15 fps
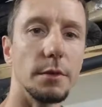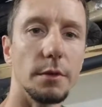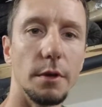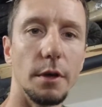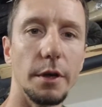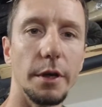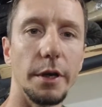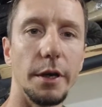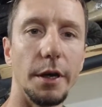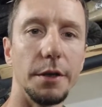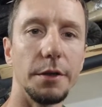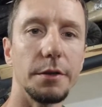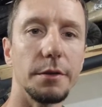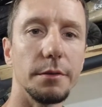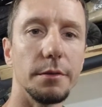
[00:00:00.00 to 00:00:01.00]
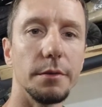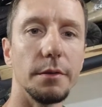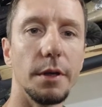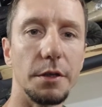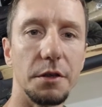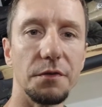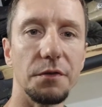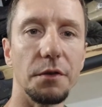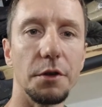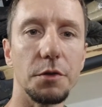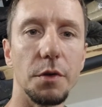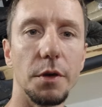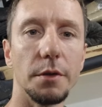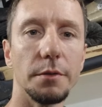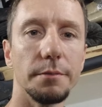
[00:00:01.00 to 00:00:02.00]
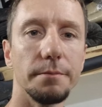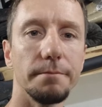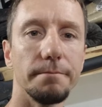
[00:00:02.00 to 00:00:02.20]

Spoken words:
Okay, guys, that's it for this one.